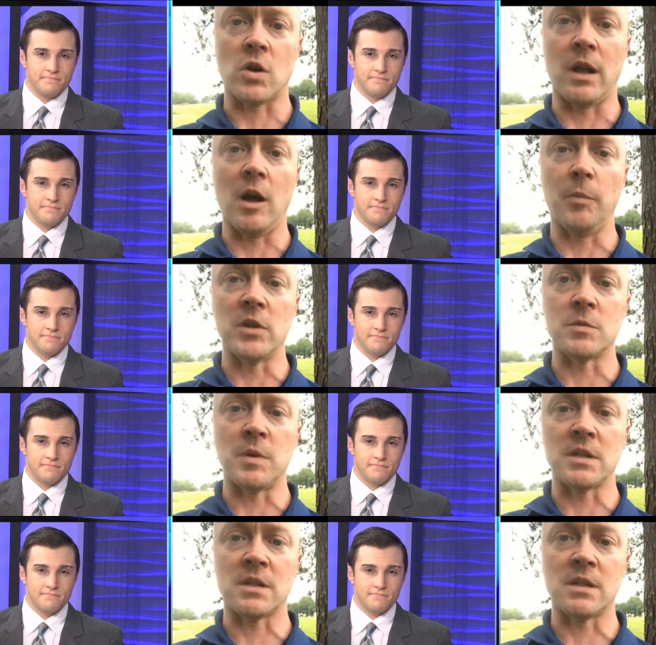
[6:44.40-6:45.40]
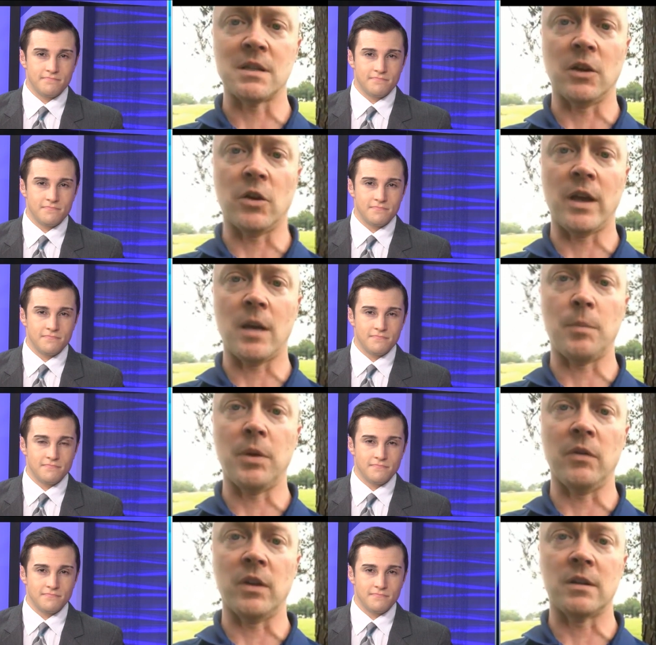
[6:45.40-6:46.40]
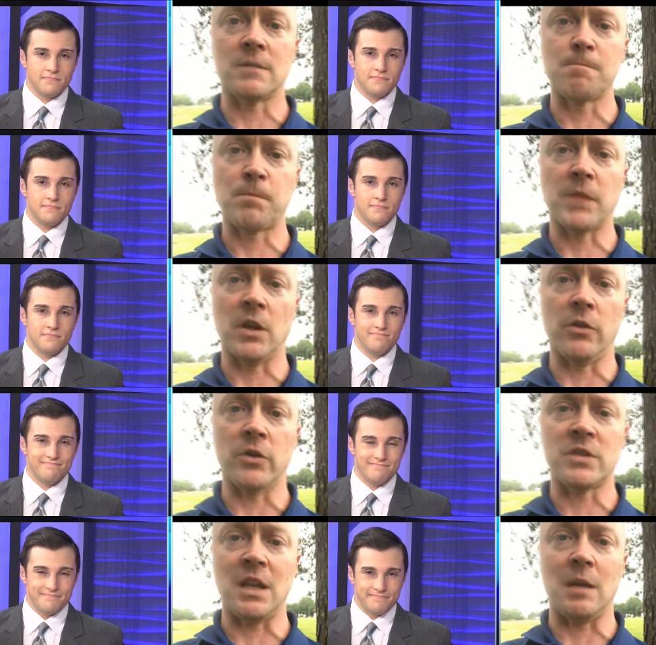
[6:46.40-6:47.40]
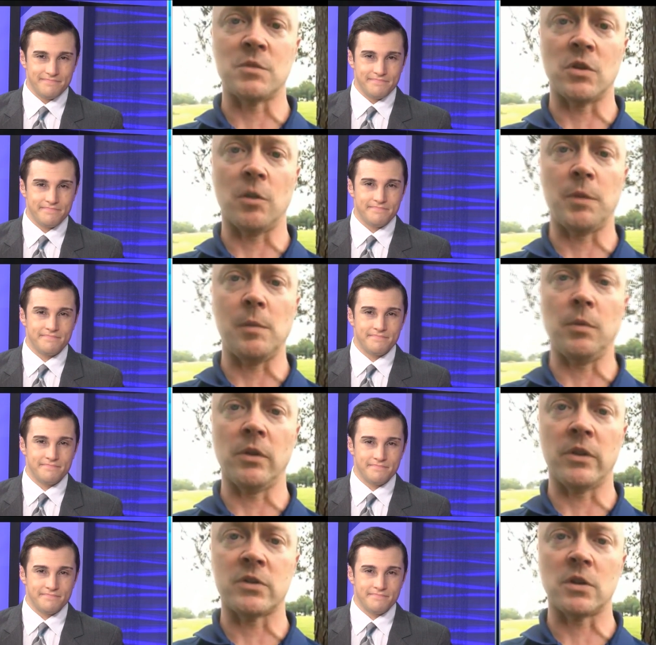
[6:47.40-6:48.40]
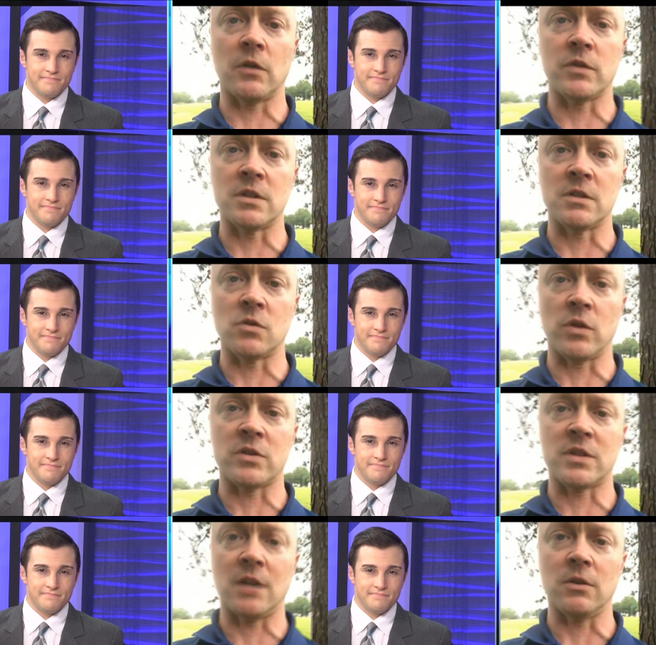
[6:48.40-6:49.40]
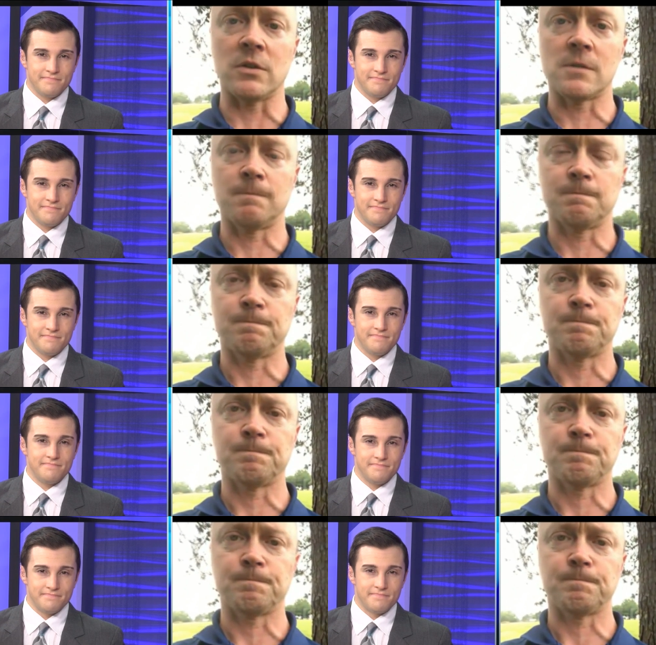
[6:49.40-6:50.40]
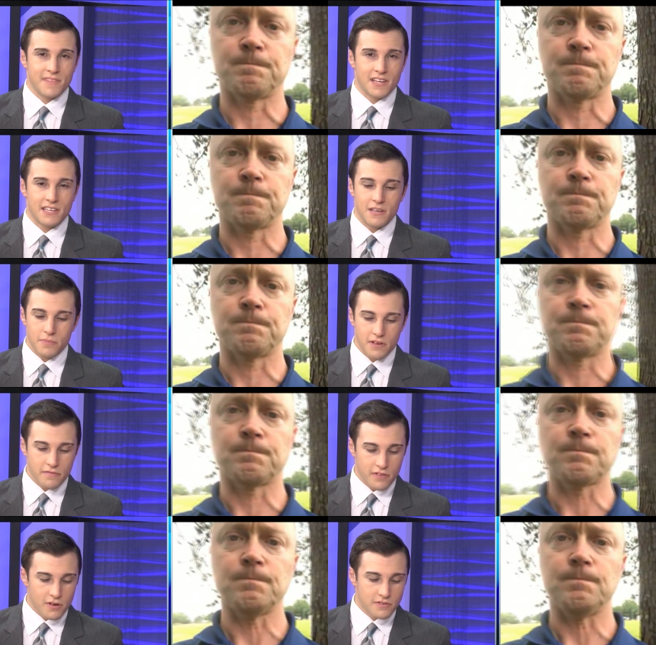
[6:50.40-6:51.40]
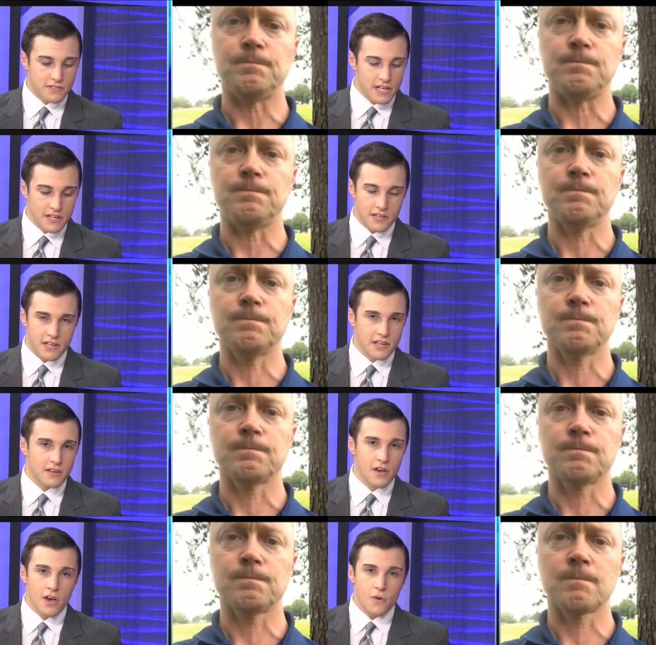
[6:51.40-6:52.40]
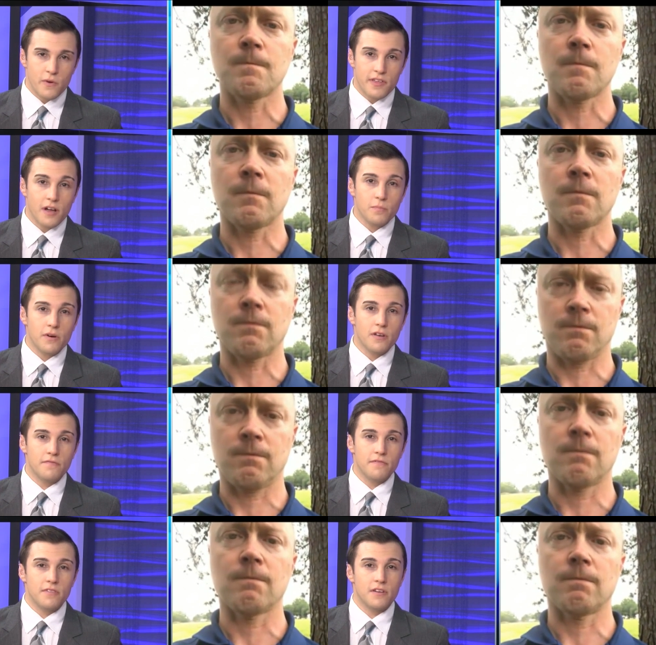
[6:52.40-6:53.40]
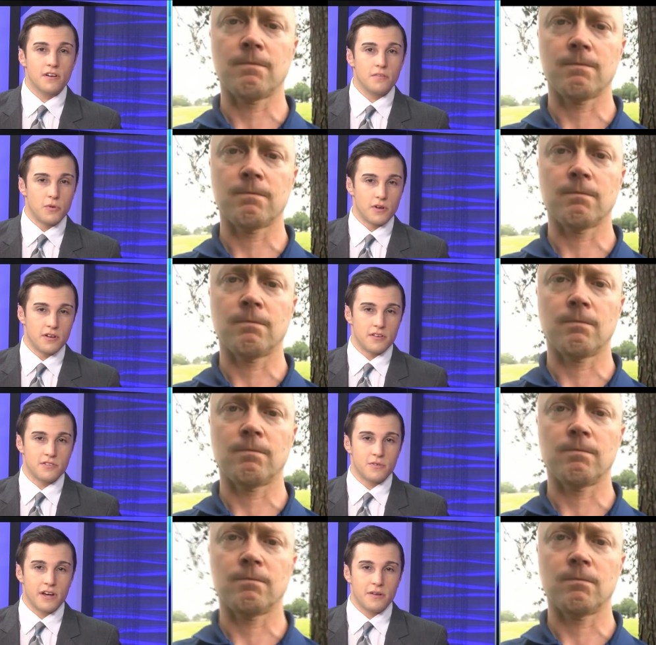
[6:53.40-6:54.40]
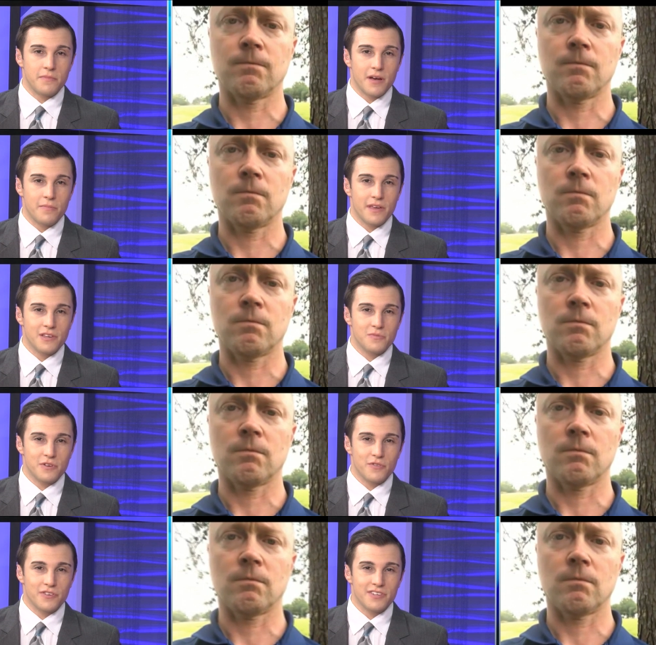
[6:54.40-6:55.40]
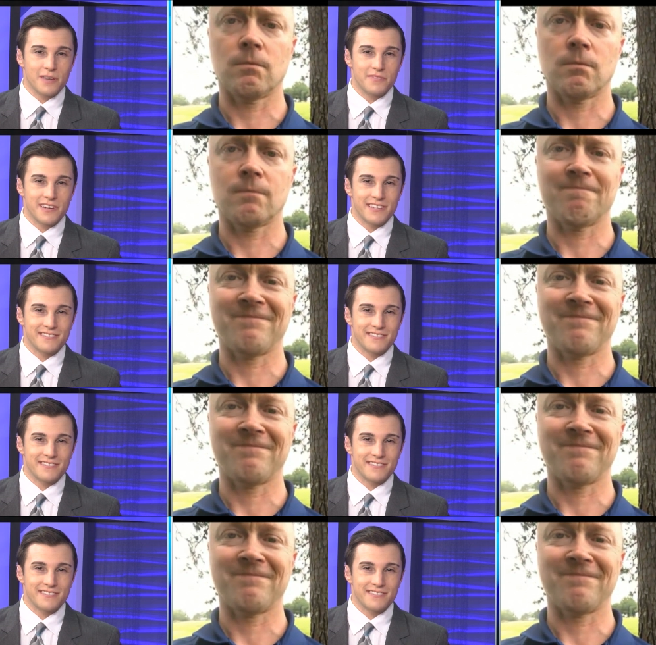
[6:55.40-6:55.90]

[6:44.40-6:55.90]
Speaker 1: trying to help those businesses learn how to pivot. You know, their teams or their people or their services or their sales.
Speaker 2: Mm-hmm. Yeah, keeping afloat day to day with help of the community. So, Adam Knapp, thank you so much for your time tonight.